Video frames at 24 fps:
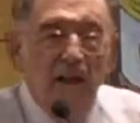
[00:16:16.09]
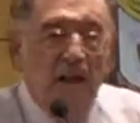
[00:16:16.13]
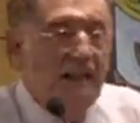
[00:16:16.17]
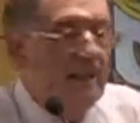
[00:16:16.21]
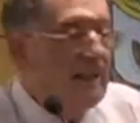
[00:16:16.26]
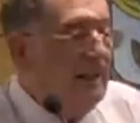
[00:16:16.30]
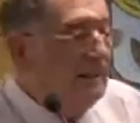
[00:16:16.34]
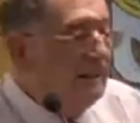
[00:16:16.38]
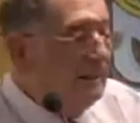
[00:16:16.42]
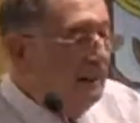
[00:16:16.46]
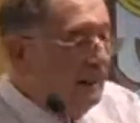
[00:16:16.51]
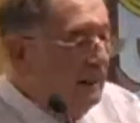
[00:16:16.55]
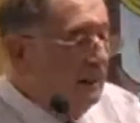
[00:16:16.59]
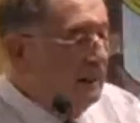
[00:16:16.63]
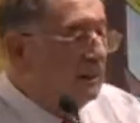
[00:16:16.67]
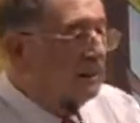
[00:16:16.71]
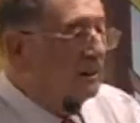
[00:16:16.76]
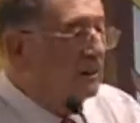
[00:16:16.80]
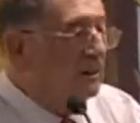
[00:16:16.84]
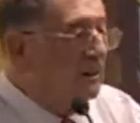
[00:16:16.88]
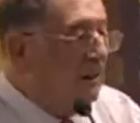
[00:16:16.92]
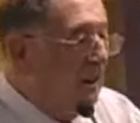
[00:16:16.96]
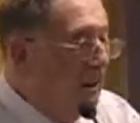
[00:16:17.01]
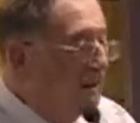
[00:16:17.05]
And I think
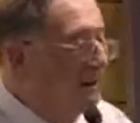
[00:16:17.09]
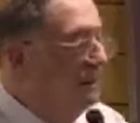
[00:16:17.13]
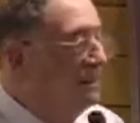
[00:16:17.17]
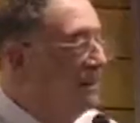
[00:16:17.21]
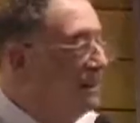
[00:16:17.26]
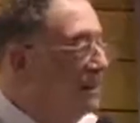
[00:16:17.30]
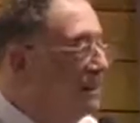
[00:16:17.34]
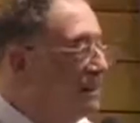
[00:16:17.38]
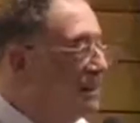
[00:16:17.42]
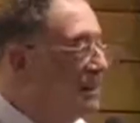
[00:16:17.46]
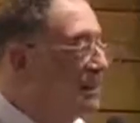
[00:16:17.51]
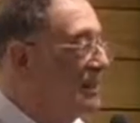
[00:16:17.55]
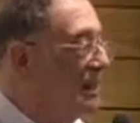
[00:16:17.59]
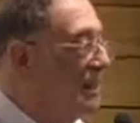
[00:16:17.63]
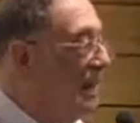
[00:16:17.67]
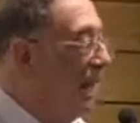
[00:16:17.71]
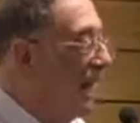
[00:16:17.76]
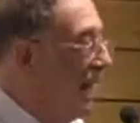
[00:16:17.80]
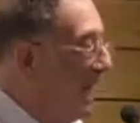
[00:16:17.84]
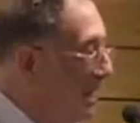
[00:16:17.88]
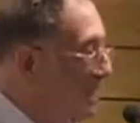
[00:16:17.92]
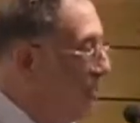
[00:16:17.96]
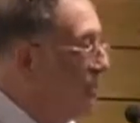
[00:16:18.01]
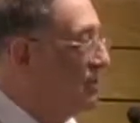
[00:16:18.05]
the context
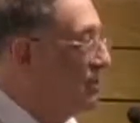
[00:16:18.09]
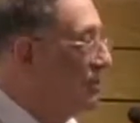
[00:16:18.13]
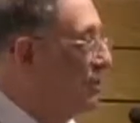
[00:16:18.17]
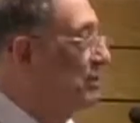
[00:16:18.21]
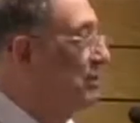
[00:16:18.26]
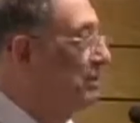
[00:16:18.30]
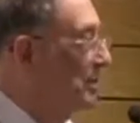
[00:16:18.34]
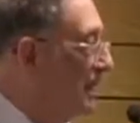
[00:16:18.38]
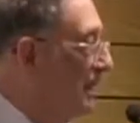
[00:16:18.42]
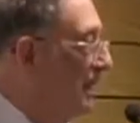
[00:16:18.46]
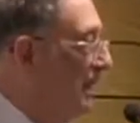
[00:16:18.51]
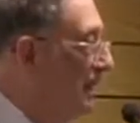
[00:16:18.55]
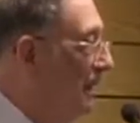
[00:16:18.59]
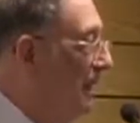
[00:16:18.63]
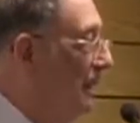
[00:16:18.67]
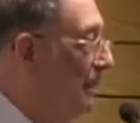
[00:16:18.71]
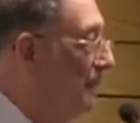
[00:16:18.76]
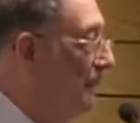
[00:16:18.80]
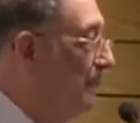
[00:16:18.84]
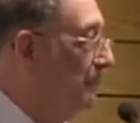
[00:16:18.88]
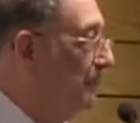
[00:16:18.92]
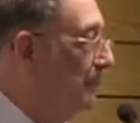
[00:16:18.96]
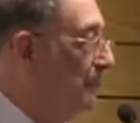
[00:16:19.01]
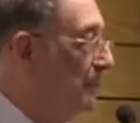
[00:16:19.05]
has to be
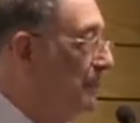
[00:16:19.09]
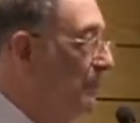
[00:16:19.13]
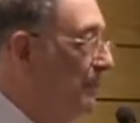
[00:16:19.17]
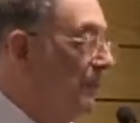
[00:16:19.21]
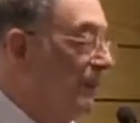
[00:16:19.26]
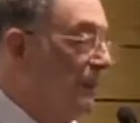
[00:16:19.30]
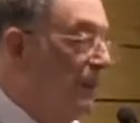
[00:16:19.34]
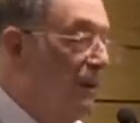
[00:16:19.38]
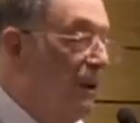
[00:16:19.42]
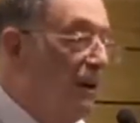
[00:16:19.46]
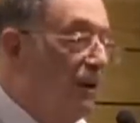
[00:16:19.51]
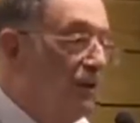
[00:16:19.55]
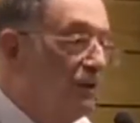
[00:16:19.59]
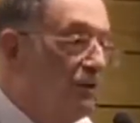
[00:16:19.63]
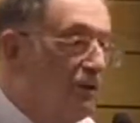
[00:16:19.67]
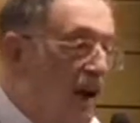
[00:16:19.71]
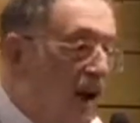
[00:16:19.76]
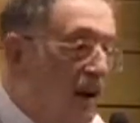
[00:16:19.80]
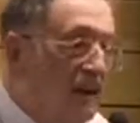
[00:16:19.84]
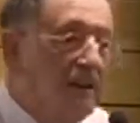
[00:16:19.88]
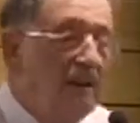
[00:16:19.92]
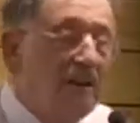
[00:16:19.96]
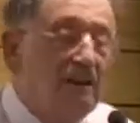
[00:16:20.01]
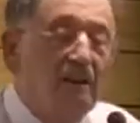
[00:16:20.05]

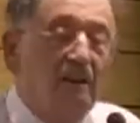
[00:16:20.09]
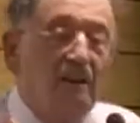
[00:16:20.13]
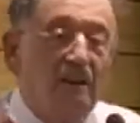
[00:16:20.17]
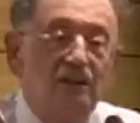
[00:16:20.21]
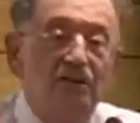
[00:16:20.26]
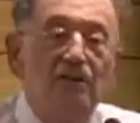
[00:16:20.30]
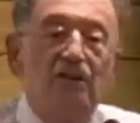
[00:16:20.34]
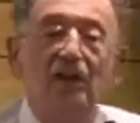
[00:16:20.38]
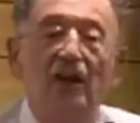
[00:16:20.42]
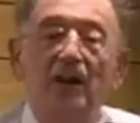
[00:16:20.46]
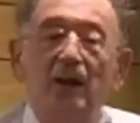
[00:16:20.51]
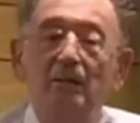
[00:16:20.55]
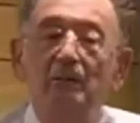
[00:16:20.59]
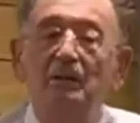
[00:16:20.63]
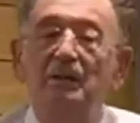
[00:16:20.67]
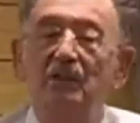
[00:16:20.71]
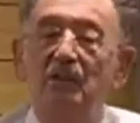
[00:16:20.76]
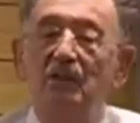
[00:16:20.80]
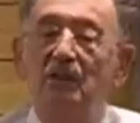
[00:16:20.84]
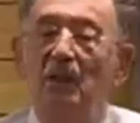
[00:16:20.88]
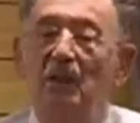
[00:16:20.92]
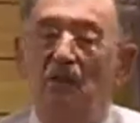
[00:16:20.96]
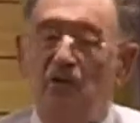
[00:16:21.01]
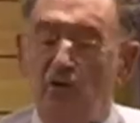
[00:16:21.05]
radical Islam
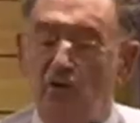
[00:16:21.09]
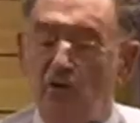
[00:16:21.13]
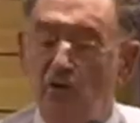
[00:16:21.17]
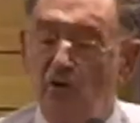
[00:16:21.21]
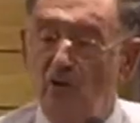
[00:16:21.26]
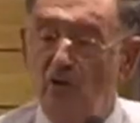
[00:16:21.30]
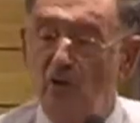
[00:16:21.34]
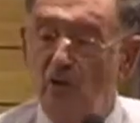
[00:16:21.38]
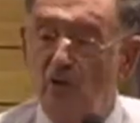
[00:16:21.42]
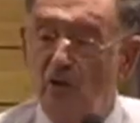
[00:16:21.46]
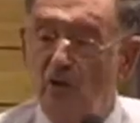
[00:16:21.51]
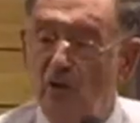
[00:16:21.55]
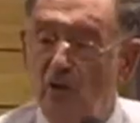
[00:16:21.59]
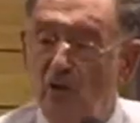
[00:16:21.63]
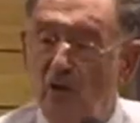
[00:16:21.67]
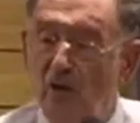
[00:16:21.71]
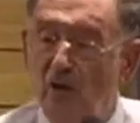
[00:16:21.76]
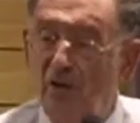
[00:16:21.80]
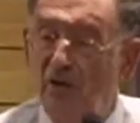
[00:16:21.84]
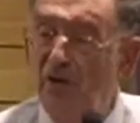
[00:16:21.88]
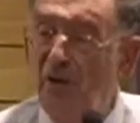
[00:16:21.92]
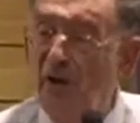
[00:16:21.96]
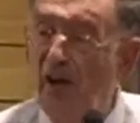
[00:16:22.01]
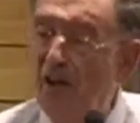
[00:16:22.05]
as such,
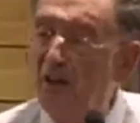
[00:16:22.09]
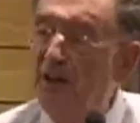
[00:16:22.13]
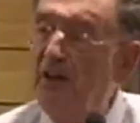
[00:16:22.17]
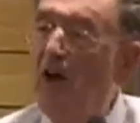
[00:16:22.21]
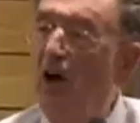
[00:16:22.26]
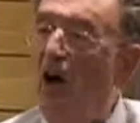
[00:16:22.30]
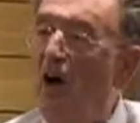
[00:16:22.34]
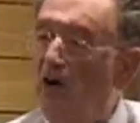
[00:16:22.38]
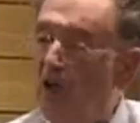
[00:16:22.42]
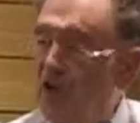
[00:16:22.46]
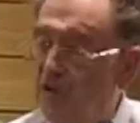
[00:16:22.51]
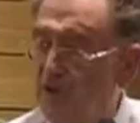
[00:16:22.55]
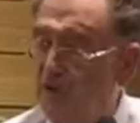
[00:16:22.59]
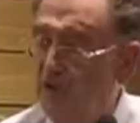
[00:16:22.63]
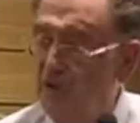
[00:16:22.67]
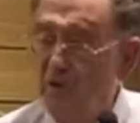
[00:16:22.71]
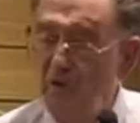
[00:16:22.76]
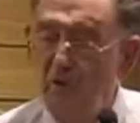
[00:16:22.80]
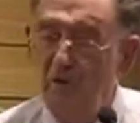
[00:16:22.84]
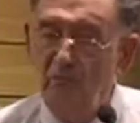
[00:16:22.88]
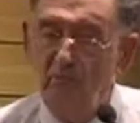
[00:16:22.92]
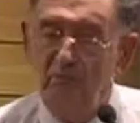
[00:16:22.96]
the ideology.